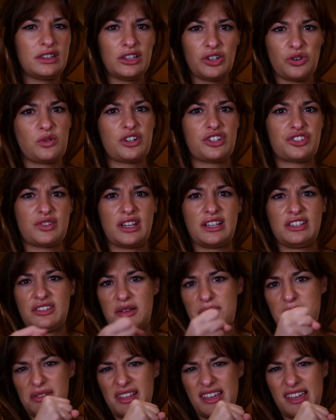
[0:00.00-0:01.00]
lower strings are
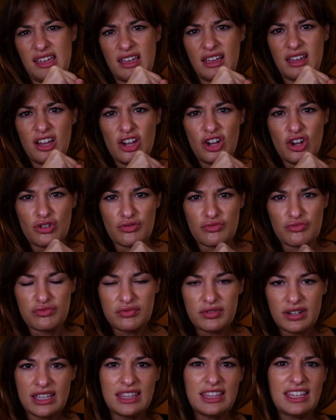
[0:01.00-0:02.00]
playing
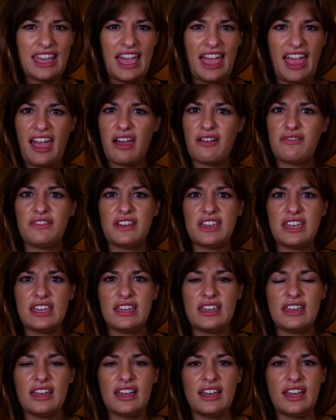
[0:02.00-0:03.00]
really
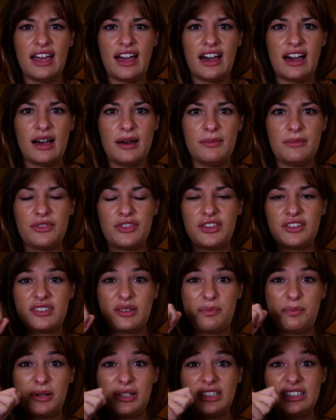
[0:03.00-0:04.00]
heavy. There's a
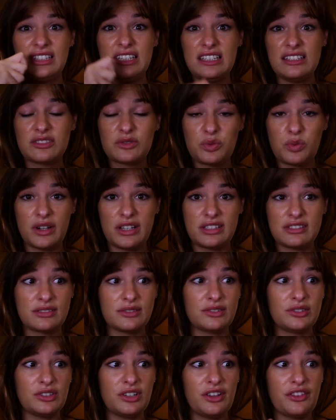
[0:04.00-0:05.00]
police
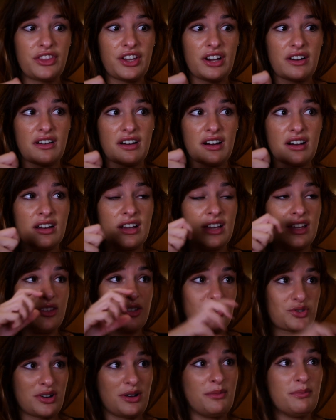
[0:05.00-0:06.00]
whistle. There are the
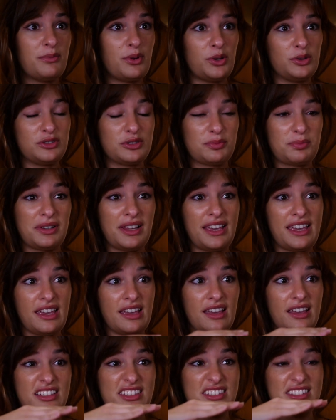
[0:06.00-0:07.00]
trombones
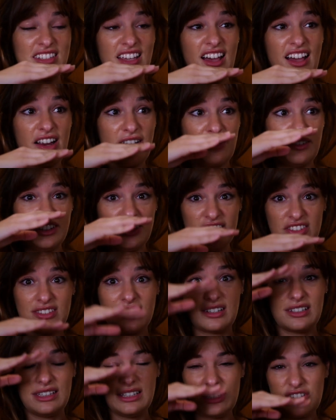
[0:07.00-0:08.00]
playing sirens.
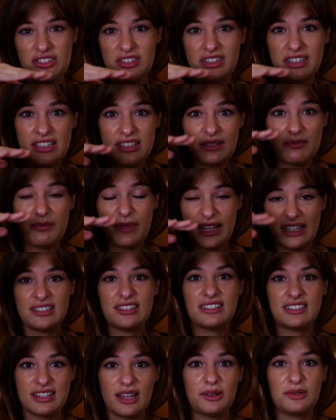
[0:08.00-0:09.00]
They're literally meant
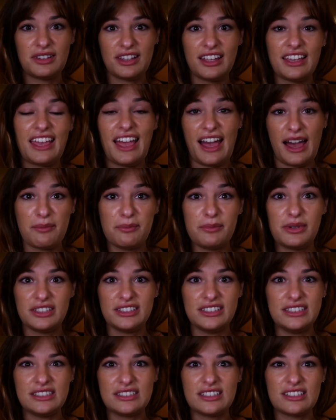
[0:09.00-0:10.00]
to sound like
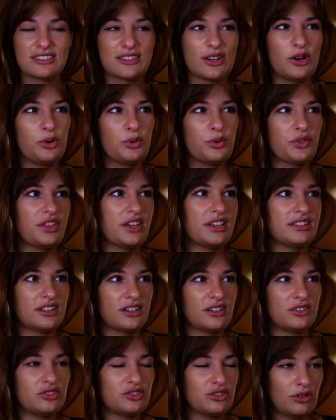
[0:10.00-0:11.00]
ambulances. The whole thing
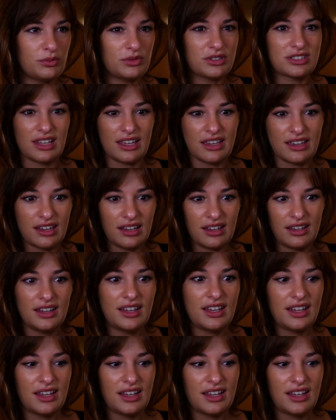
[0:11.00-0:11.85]
turns almost like a